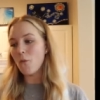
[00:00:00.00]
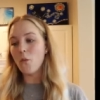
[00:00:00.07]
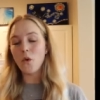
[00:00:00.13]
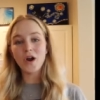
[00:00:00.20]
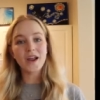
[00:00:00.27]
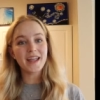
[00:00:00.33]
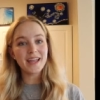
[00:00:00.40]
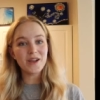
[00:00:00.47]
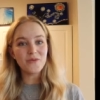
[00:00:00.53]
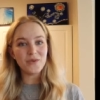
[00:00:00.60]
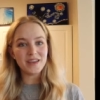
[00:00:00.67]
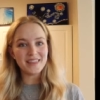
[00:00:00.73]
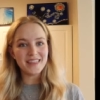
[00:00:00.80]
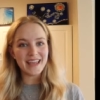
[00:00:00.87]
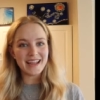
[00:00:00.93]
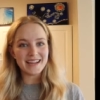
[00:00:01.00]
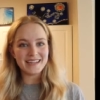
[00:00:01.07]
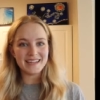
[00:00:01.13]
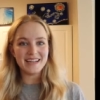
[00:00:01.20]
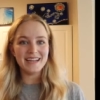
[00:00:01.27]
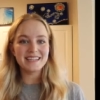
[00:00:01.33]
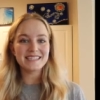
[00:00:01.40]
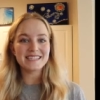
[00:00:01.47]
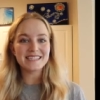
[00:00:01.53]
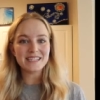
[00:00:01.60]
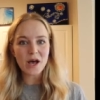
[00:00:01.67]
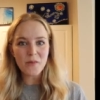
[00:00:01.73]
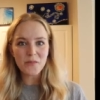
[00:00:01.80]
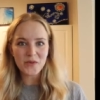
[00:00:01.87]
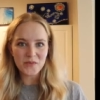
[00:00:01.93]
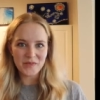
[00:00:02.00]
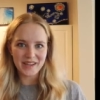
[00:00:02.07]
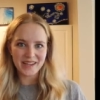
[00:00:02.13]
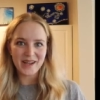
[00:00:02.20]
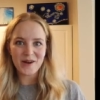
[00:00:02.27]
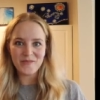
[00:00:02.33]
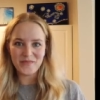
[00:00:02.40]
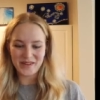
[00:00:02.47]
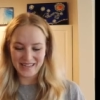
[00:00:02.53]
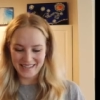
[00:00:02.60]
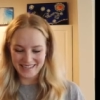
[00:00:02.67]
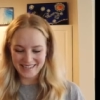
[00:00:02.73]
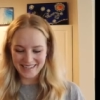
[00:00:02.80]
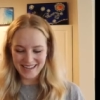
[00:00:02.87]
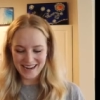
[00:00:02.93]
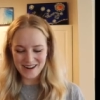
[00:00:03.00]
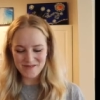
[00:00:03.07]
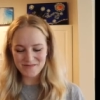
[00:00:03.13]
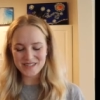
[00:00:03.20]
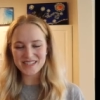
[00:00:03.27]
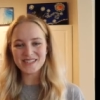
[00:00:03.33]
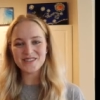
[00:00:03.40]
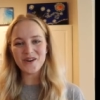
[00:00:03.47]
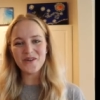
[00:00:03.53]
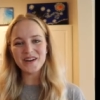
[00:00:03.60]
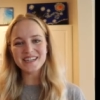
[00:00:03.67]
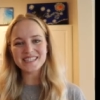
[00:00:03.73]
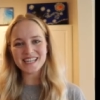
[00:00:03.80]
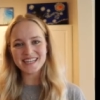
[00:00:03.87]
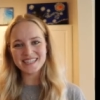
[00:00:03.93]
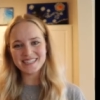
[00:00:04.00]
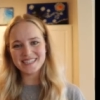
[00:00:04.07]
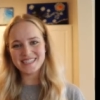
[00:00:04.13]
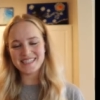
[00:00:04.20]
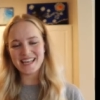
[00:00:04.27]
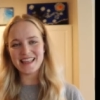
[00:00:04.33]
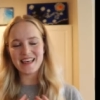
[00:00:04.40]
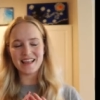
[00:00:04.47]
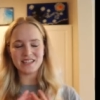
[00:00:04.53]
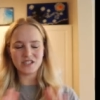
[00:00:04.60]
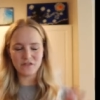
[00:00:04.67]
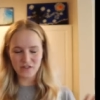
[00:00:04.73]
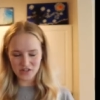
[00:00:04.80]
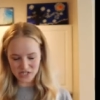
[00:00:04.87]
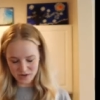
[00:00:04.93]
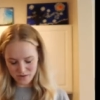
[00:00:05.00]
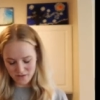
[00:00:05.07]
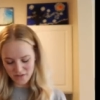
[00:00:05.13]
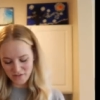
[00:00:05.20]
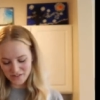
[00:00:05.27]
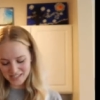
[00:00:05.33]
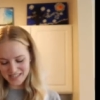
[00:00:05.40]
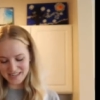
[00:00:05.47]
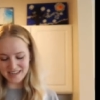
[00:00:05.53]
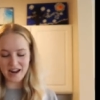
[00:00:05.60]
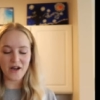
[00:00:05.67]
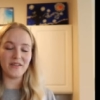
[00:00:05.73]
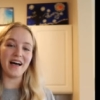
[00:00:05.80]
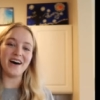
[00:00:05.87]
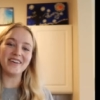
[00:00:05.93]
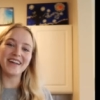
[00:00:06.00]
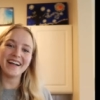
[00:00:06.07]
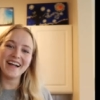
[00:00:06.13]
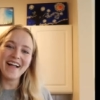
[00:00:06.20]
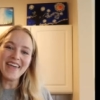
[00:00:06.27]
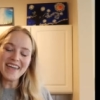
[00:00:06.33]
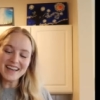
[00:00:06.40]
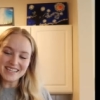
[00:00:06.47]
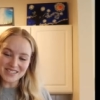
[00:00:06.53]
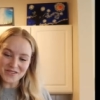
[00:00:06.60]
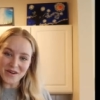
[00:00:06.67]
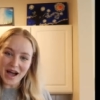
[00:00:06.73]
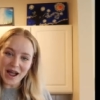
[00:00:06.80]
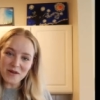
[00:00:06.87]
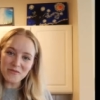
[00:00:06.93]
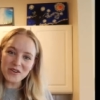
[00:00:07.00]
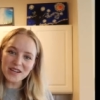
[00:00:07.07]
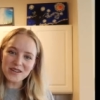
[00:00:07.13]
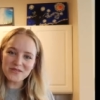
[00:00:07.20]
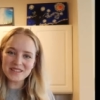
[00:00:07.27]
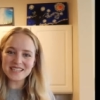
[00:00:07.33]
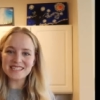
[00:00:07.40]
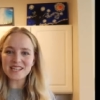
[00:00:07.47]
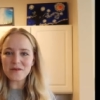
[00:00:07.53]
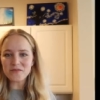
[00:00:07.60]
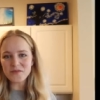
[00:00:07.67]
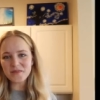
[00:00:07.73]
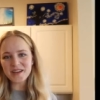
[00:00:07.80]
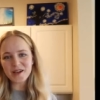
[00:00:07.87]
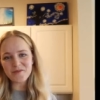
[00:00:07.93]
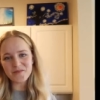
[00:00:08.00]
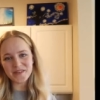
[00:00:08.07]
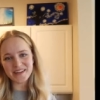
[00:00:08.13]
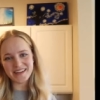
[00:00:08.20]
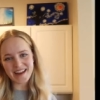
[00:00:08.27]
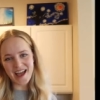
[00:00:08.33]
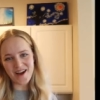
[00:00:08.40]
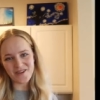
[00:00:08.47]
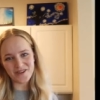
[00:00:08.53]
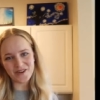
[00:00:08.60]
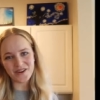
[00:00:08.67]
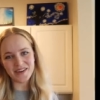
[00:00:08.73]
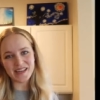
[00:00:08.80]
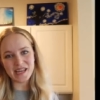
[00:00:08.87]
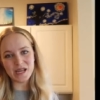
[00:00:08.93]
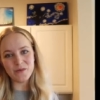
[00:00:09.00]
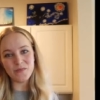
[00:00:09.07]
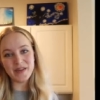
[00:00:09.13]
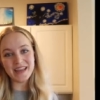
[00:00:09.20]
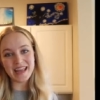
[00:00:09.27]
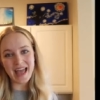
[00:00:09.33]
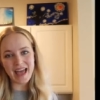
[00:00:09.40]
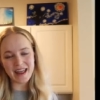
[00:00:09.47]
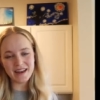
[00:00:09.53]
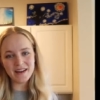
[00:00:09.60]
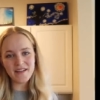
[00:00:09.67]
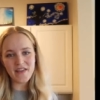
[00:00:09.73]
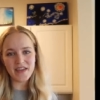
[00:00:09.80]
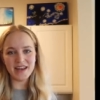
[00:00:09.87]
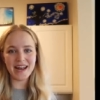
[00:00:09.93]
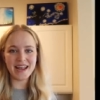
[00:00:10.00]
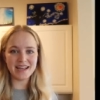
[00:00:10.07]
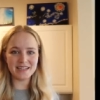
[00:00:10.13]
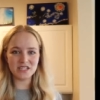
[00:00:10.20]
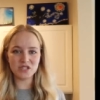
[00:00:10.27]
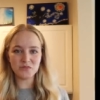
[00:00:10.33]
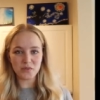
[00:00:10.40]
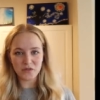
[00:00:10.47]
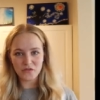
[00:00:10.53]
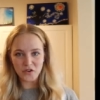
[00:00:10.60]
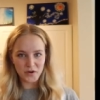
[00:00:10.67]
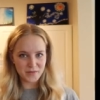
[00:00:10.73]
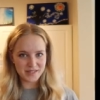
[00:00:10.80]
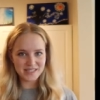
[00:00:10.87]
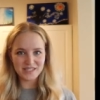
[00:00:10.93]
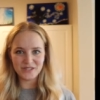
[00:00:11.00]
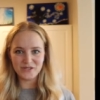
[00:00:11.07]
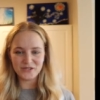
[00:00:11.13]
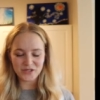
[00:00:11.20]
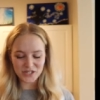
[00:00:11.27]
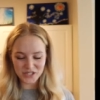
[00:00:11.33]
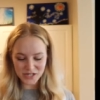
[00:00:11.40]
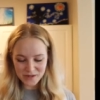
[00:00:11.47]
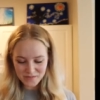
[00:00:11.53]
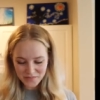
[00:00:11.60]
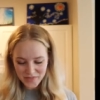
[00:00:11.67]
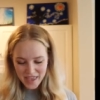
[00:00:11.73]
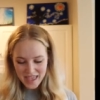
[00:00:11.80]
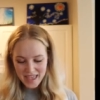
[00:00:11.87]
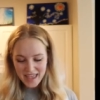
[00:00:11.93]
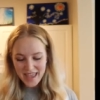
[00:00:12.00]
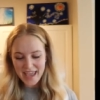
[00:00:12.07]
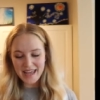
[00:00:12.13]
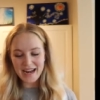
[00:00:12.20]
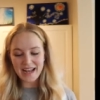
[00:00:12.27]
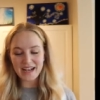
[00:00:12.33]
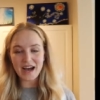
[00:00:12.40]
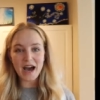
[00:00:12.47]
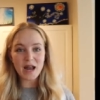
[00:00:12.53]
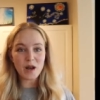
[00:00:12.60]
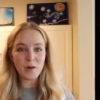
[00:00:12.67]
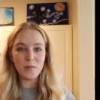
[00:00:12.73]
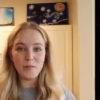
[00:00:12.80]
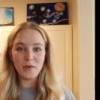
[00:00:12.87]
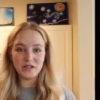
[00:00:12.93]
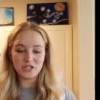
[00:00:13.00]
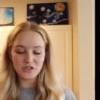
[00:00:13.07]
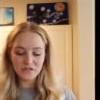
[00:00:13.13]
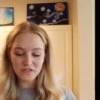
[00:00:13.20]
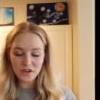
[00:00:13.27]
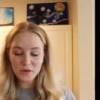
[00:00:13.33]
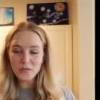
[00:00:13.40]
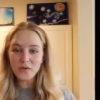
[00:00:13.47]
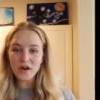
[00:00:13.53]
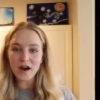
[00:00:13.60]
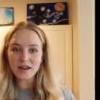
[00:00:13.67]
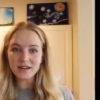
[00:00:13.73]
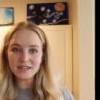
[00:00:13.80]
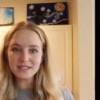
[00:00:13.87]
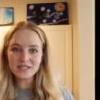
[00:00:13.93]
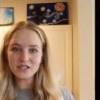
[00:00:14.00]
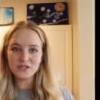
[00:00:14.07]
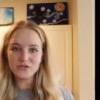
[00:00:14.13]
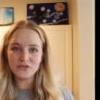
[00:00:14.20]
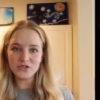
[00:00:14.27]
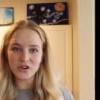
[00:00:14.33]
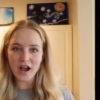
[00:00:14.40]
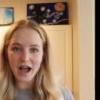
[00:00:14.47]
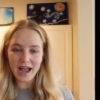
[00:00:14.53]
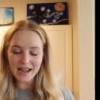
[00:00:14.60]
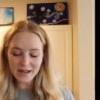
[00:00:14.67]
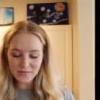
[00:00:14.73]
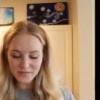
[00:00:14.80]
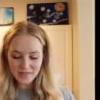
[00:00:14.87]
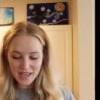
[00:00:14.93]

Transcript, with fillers: working with a supplement company, and I'm so excited to say that. That's the first time I've ever said it out loud. So I'm working with a supplement company now called E P N, Enhanced Performance Nutrition, and I got a bunch of their products to try,